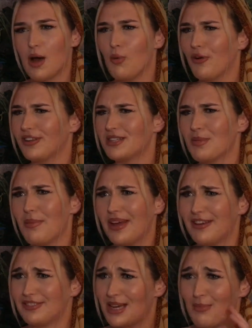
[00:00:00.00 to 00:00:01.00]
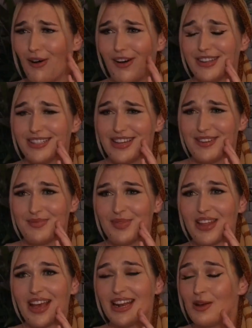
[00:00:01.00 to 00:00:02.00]
I wore it to my birthday party.
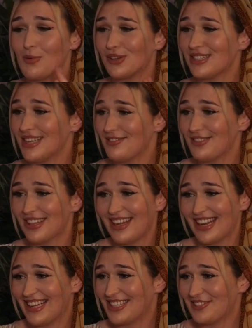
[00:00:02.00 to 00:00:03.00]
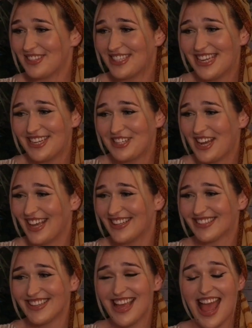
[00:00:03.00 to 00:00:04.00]
And it wasn't even that nice of a
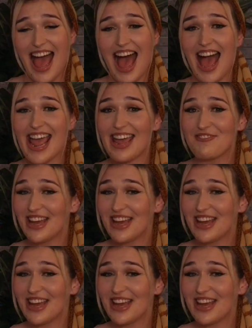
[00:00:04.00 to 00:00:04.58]
t-shirt.